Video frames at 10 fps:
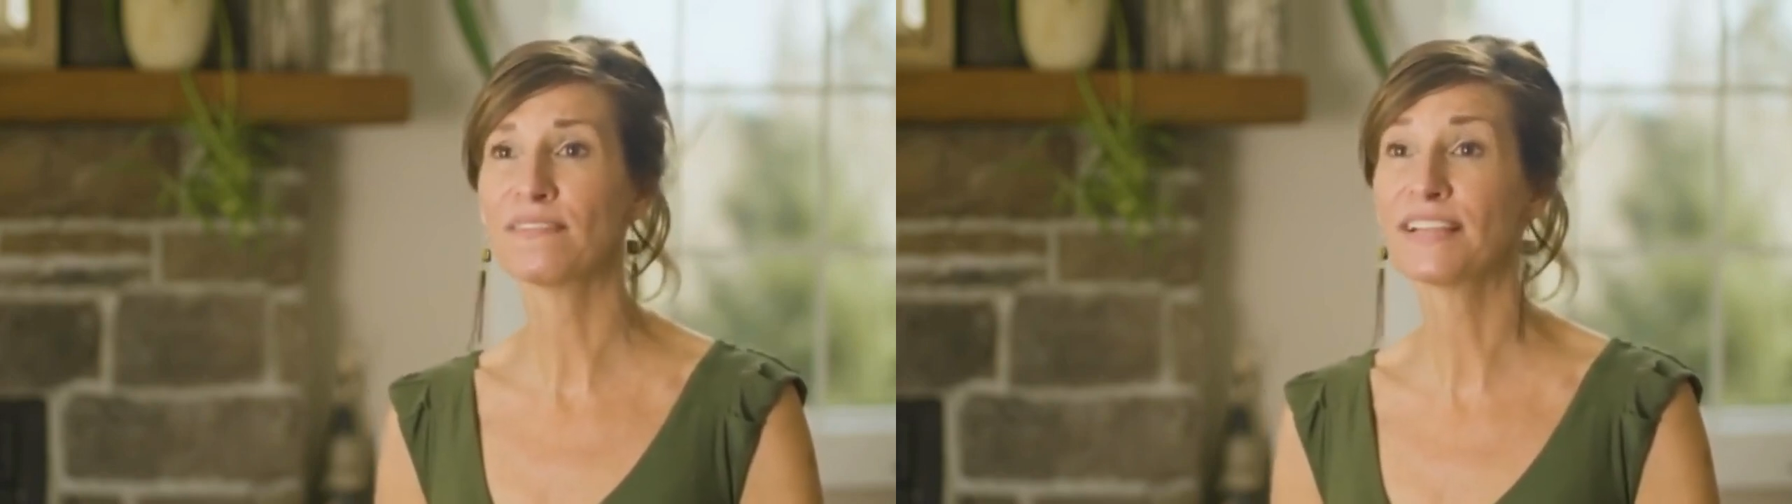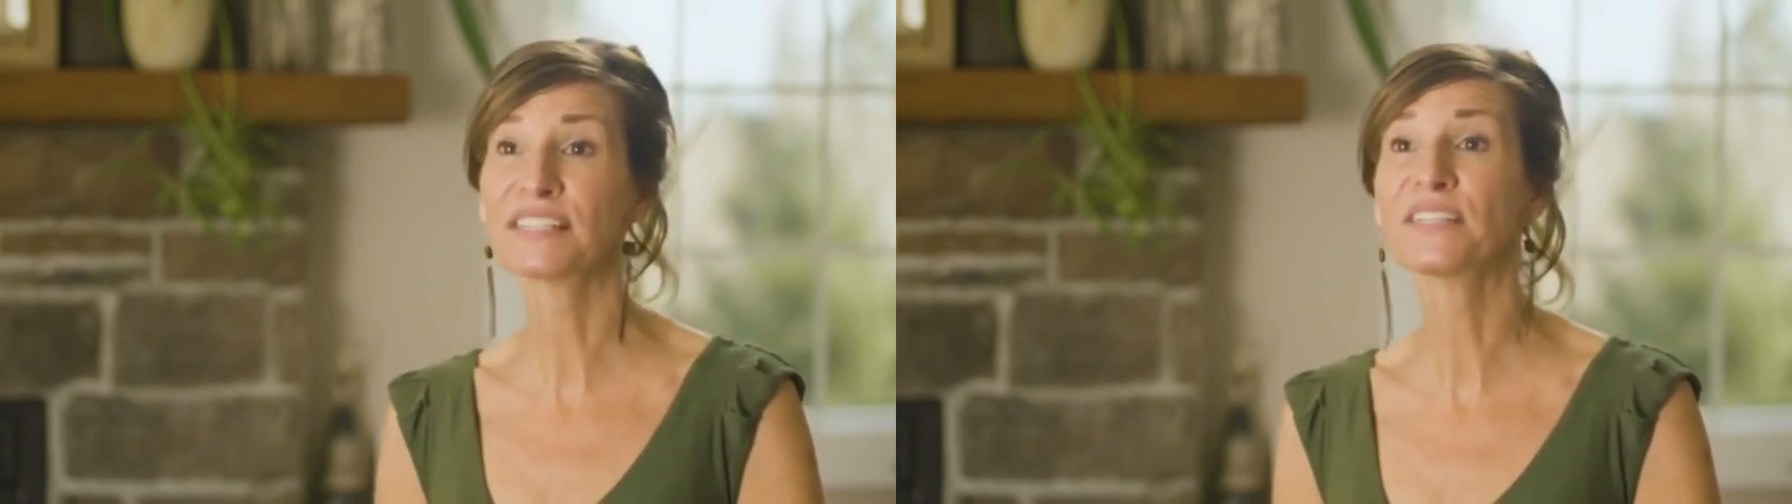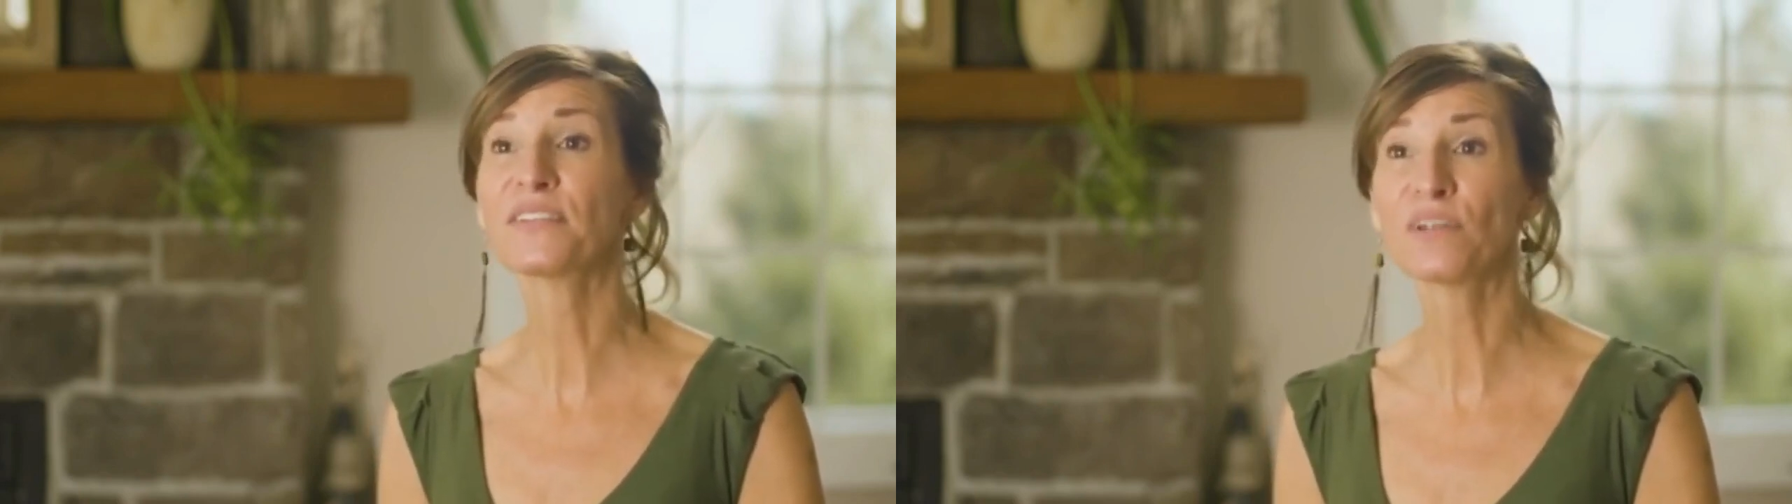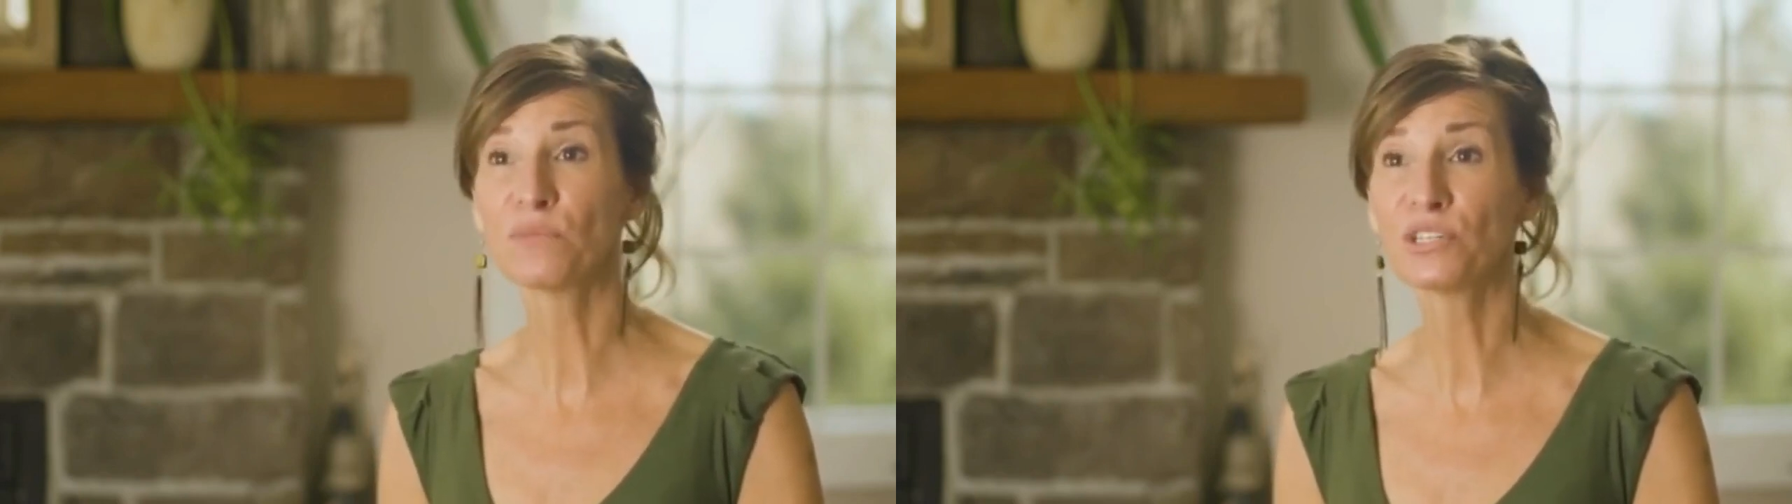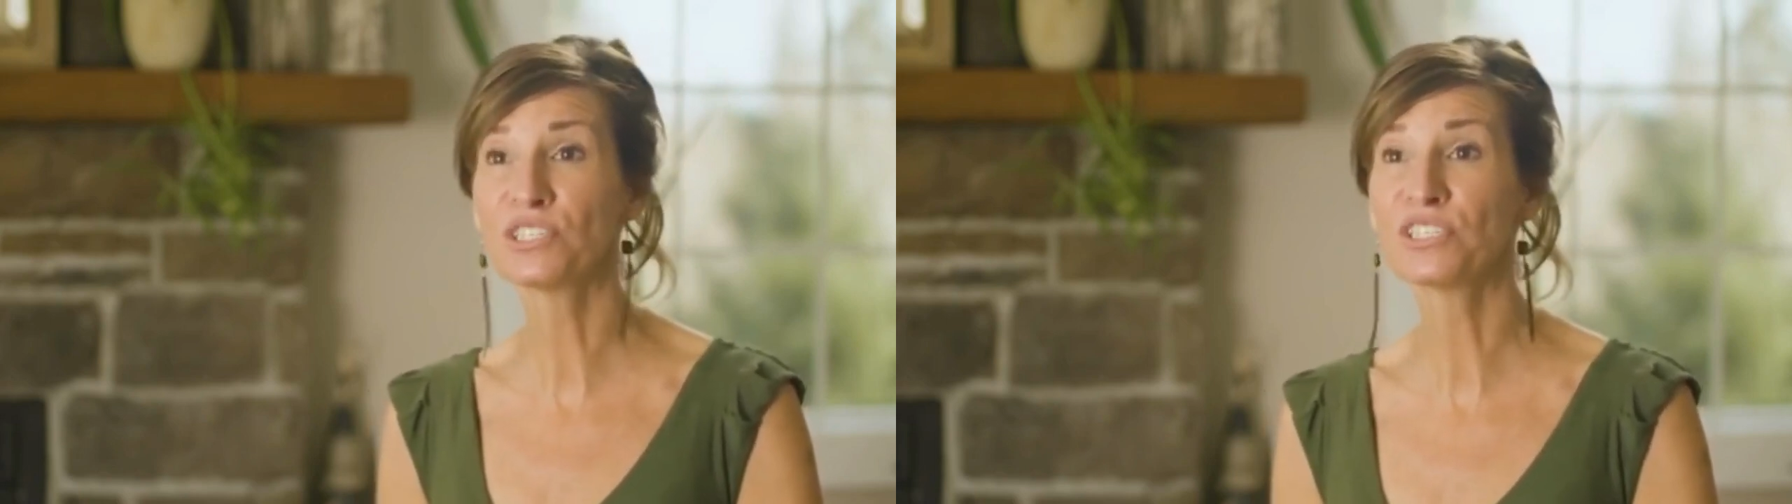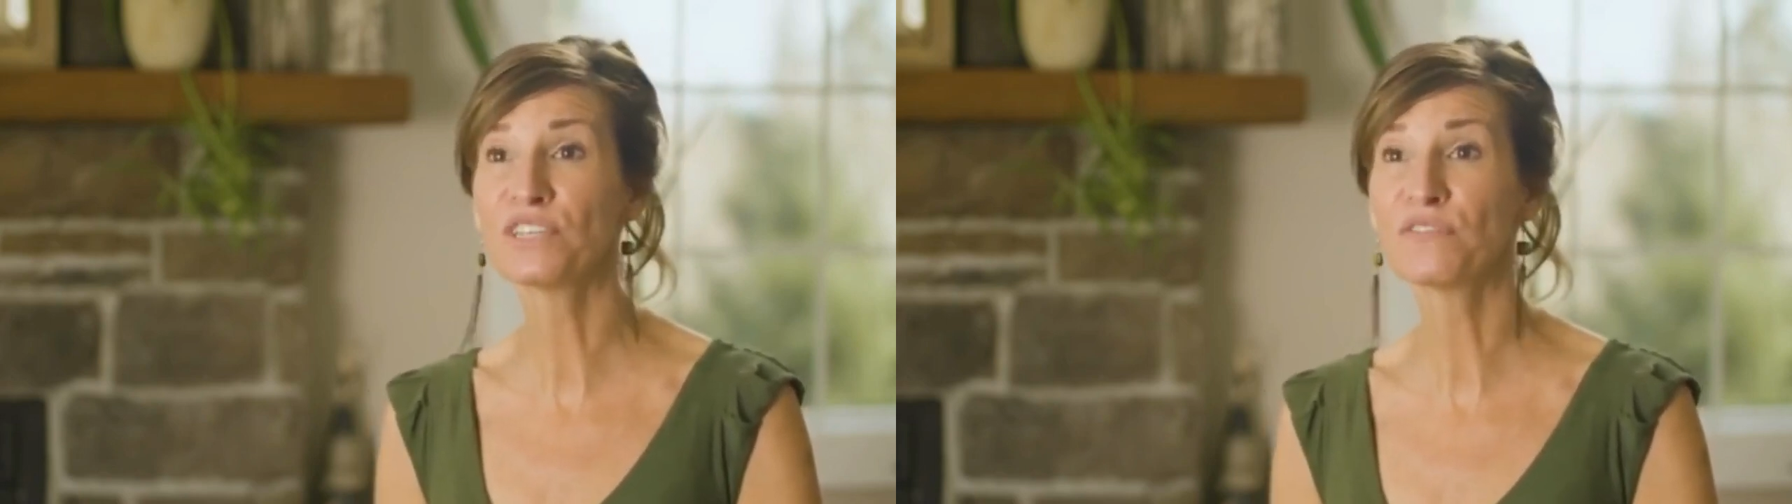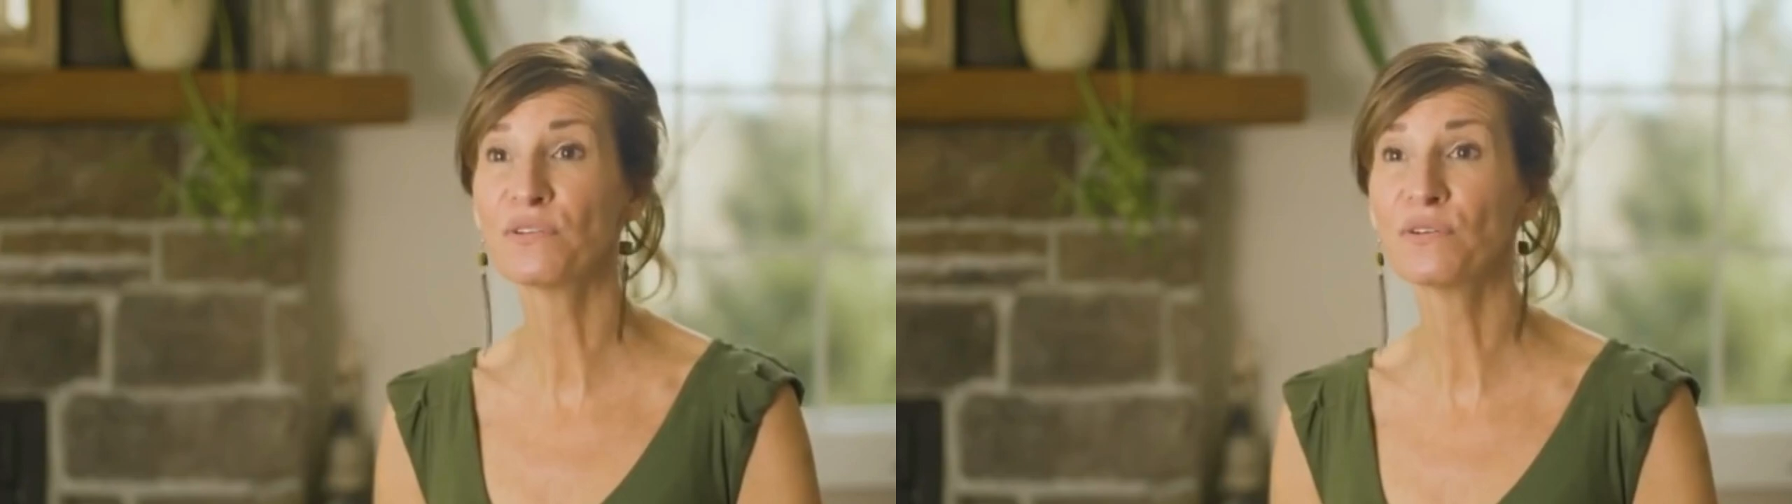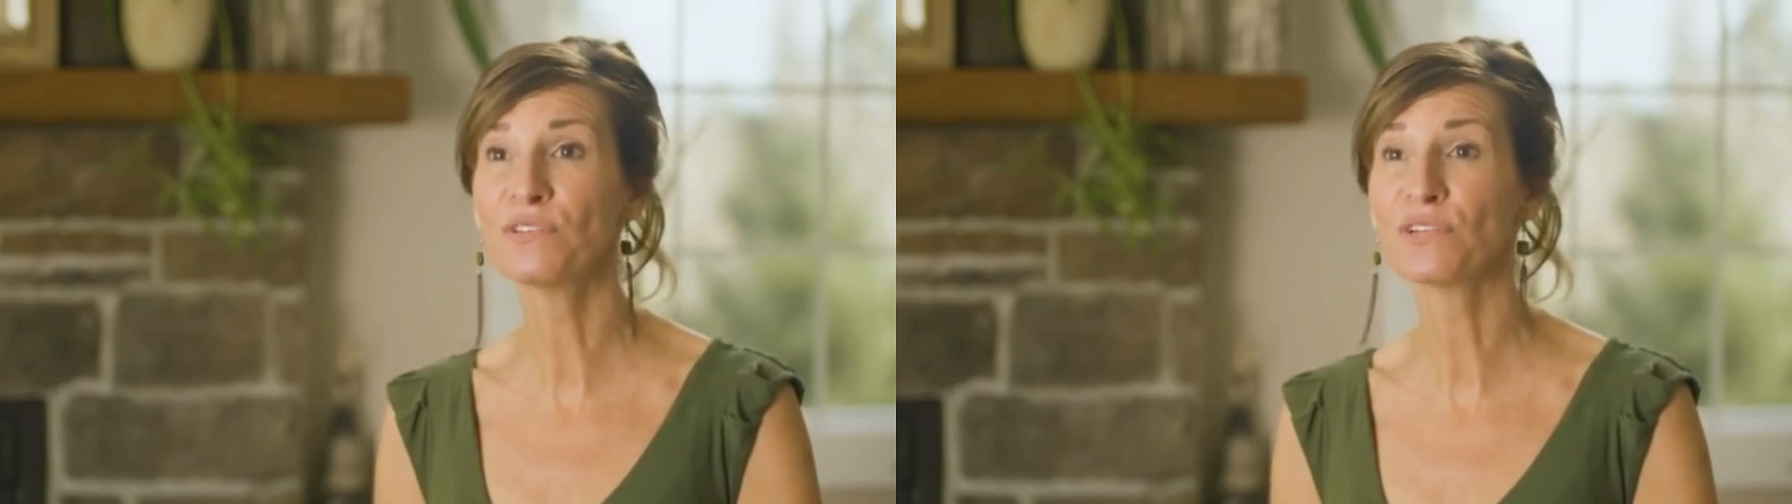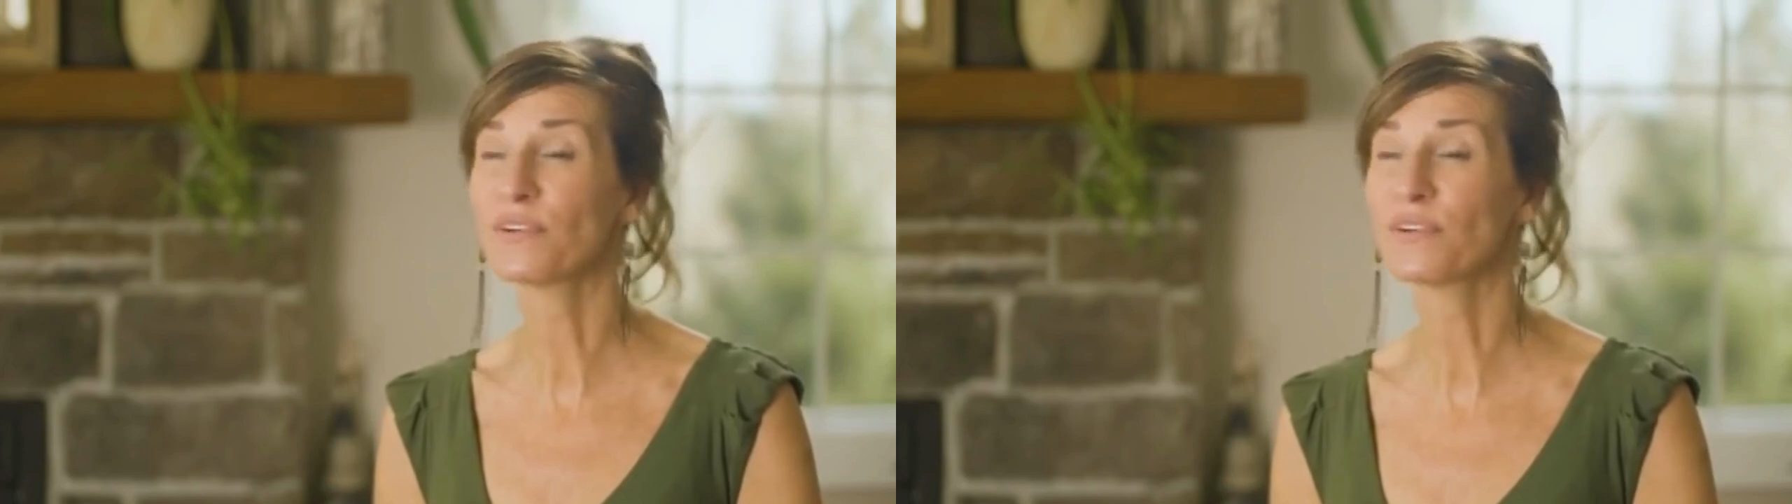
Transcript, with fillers: next to their emergency foods